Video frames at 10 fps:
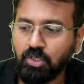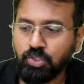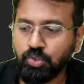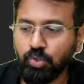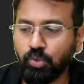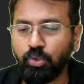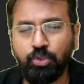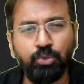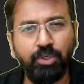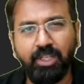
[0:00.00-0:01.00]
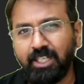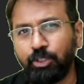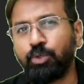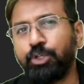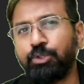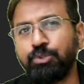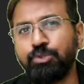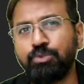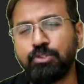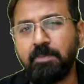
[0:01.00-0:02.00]
so you really don't need to
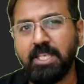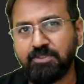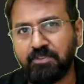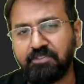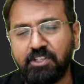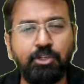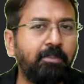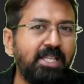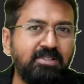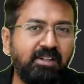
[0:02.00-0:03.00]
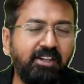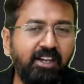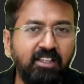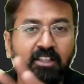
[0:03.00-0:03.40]
use base 50 or base 100.